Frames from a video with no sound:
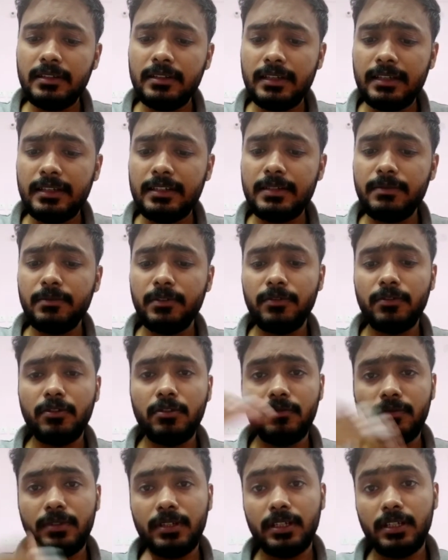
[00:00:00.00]
things before
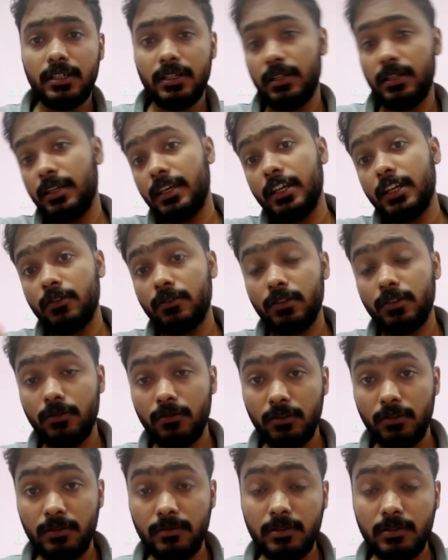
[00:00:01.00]
we get to the
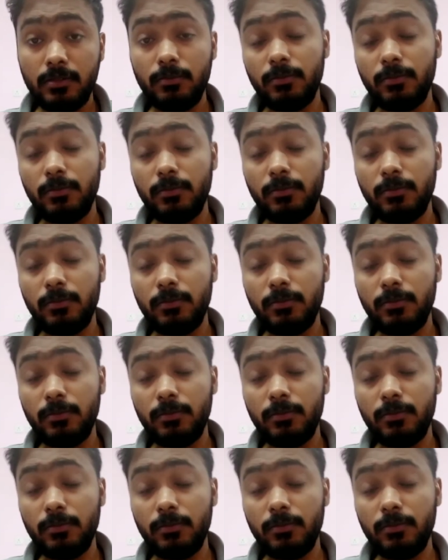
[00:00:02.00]
Coulomb's law,